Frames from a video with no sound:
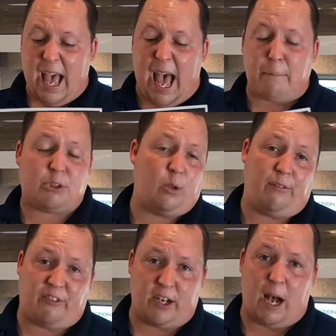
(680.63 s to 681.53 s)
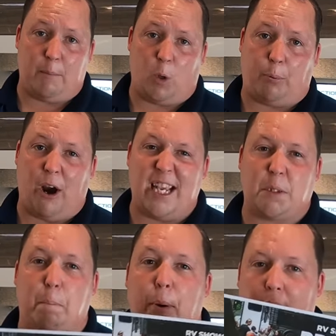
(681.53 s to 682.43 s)
Absolutely phenomenal
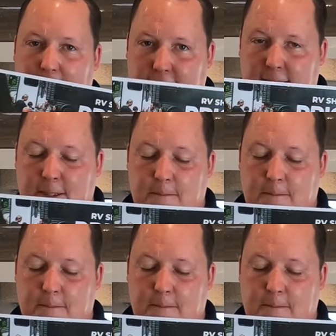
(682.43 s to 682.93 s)
price, but